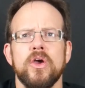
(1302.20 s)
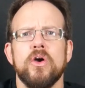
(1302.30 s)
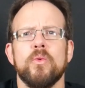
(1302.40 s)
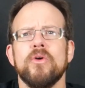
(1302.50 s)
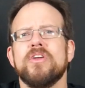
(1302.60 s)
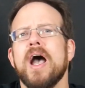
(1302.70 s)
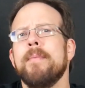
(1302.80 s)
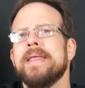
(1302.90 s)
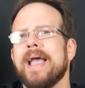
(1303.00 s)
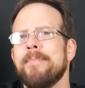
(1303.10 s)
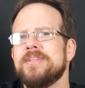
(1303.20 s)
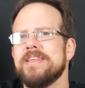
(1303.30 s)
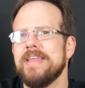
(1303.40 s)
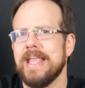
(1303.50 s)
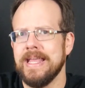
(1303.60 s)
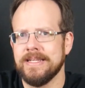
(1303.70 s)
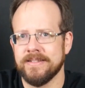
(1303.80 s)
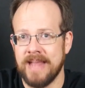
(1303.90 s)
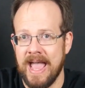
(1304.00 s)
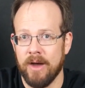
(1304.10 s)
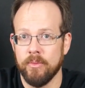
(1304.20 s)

We're coming up to the end now,